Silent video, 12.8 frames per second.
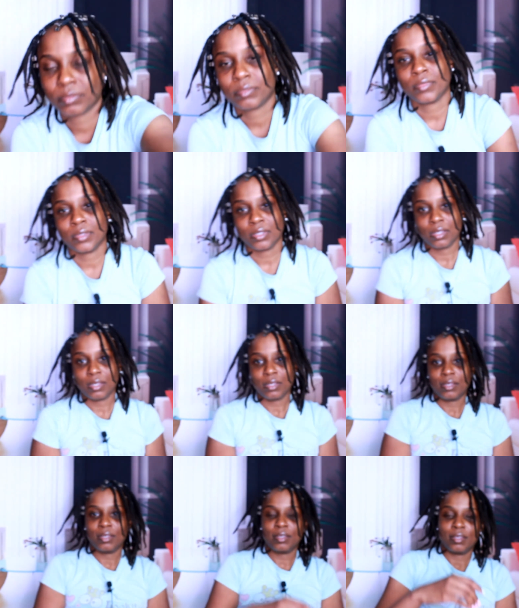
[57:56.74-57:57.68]

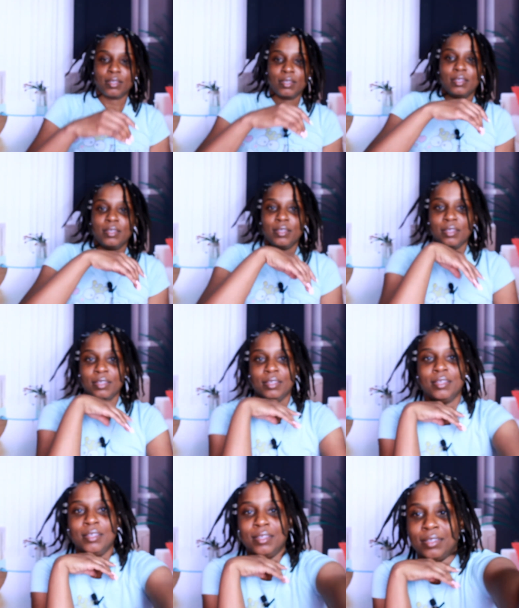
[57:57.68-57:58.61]

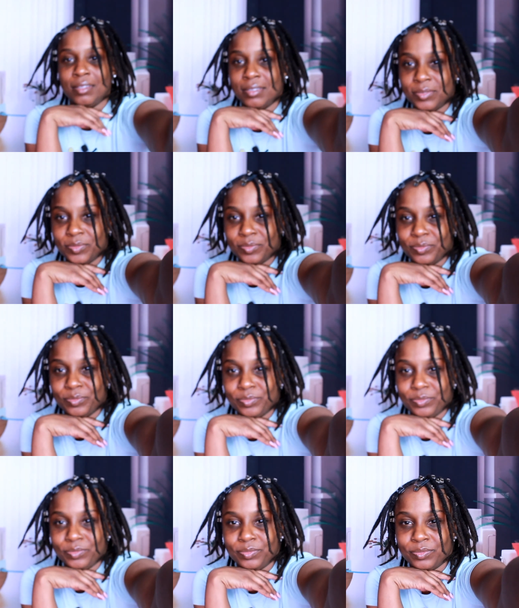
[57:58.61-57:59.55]

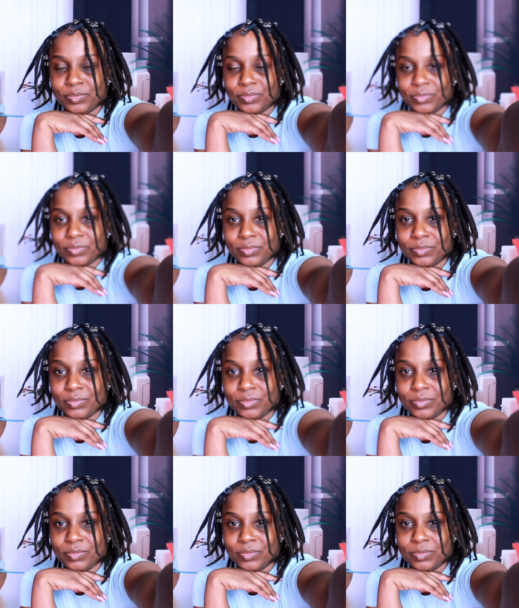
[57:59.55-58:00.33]
Nothing is said.